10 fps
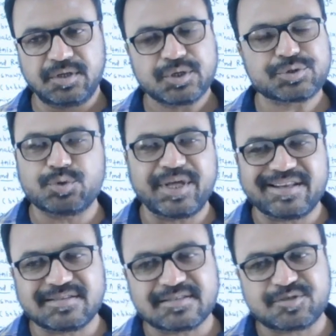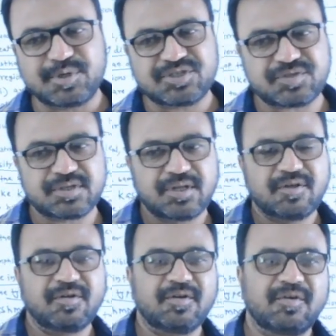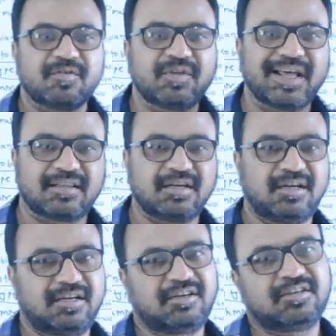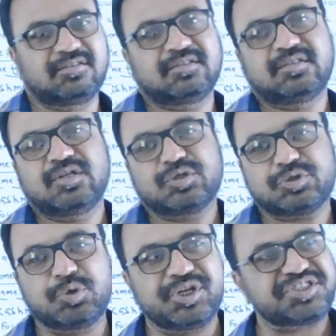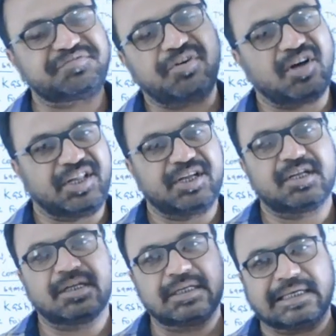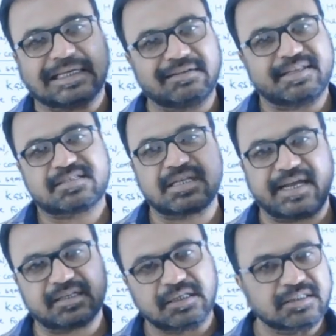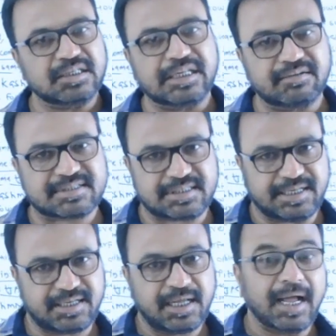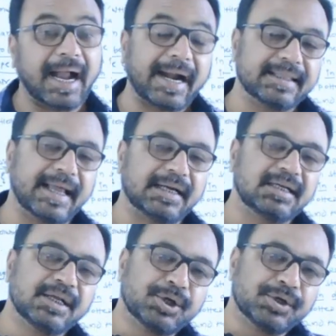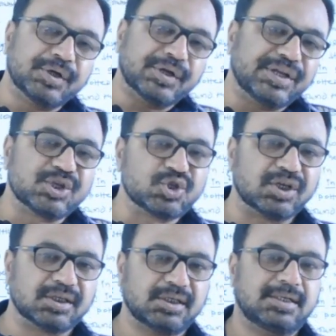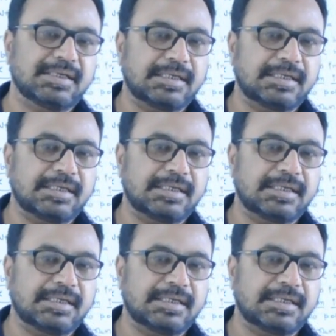Snowy regions means there the snow is falling always and continuously. At that region,